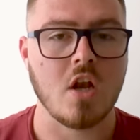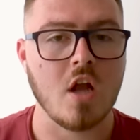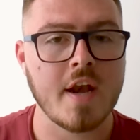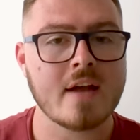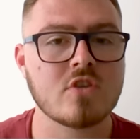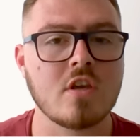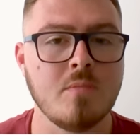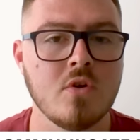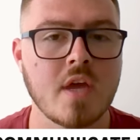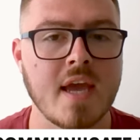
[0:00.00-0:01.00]
learn how to
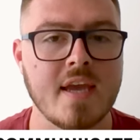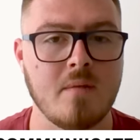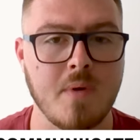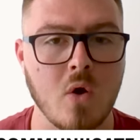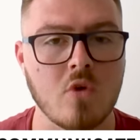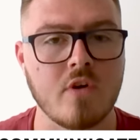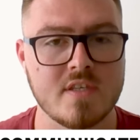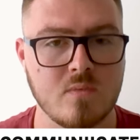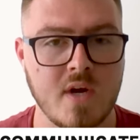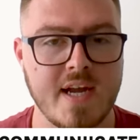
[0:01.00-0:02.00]
communicate in a
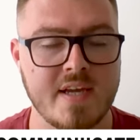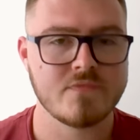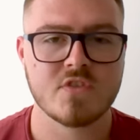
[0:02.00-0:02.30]
polarized way,